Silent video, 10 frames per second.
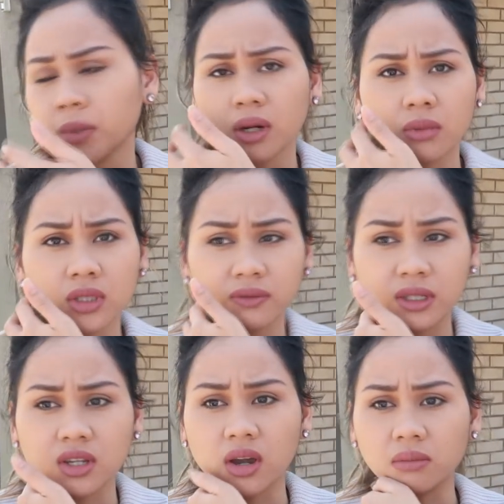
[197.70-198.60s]
But most of
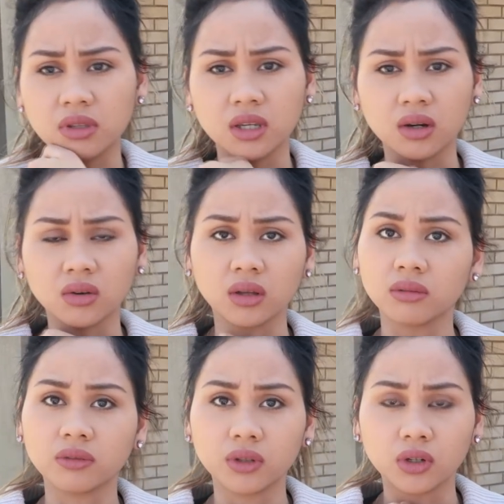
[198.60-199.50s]
the time, hindi ako
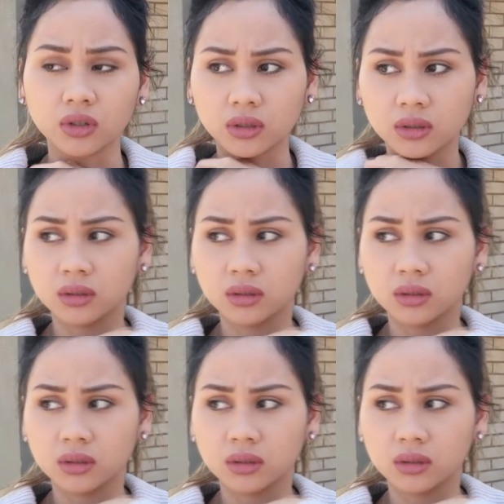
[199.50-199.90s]
nag-vlog.